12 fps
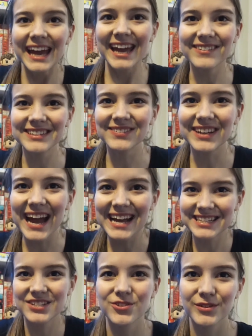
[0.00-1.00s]
Hey what's up
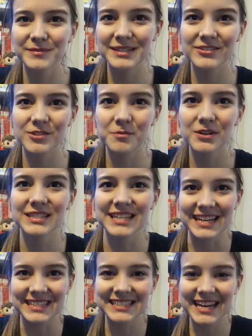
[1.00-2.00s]
guys, it's Jordan from Teasers Books
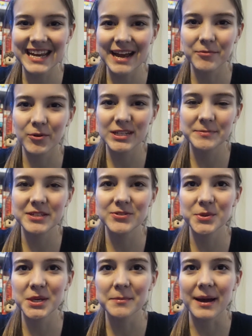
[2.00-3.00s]
and today I'm going to be
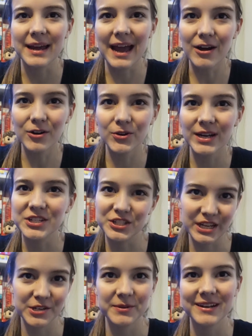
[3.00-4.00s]
doing my Owl Crate
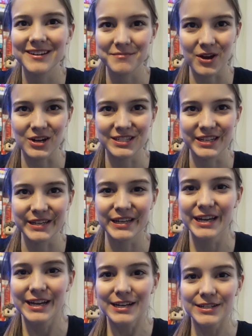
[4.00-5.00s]
January unboxing.
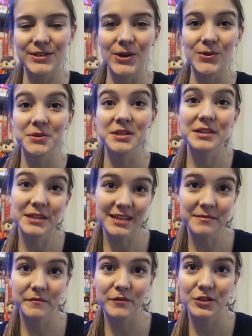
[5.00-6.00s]
So the
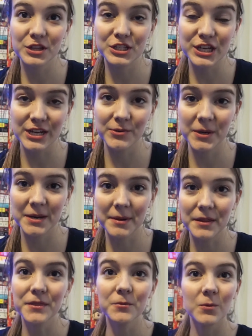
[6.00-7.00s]
theme for the January
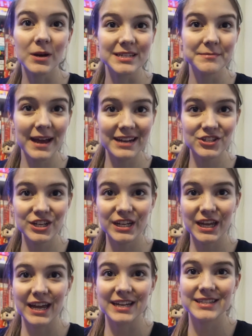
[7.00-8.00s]
month was
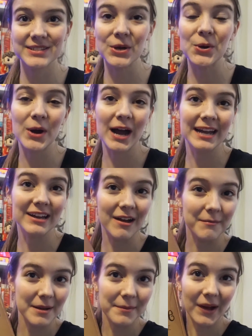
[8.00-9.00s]
magic and so I
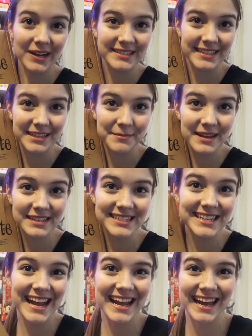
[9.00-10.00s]
got my box in the mail
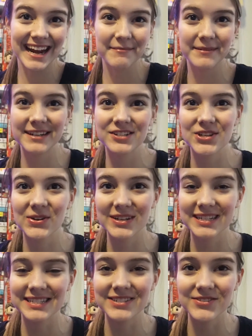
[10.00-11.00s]
today and I'm going to show
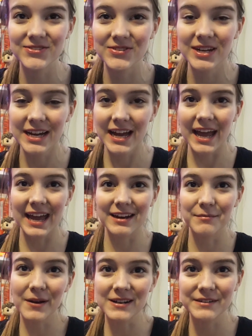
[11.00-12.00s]
it to you
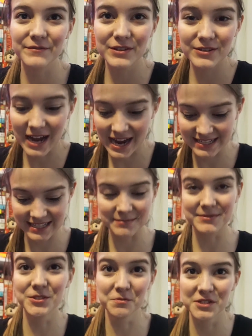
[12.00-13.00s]
and unbox it for you guys and
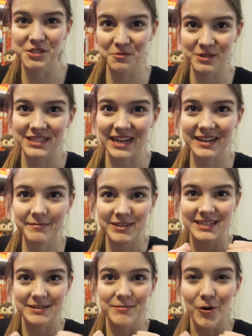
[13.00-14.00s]
I'm super super excited
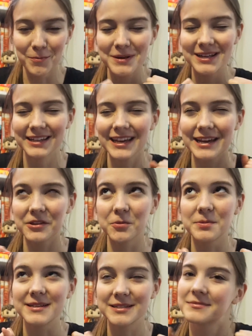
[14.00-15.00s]
because I'm hoping
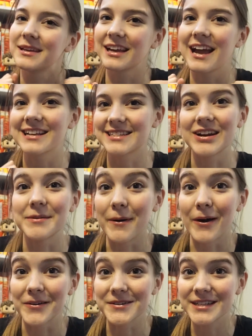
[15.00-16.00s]
there'll be some kick-ass Harry
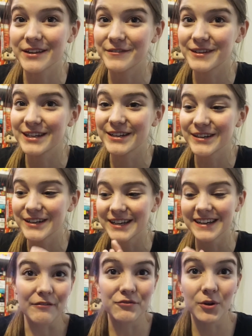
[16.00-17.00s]
Potter stuff in here.
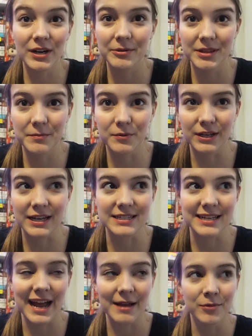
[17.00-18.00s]
I have no idea what the book
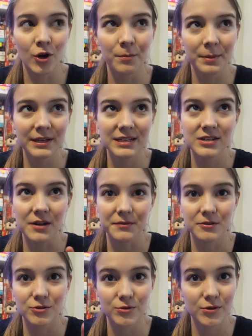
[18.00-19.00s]
is. I'm hoping it's not
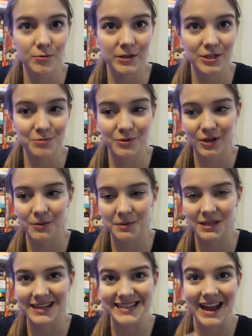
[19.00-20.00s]
the Truthwitch book
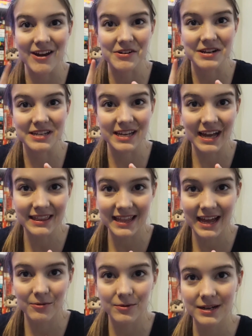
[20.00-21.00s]
because I already got
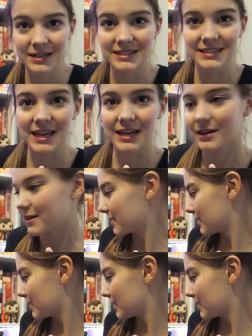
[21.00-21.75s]
that one. It's like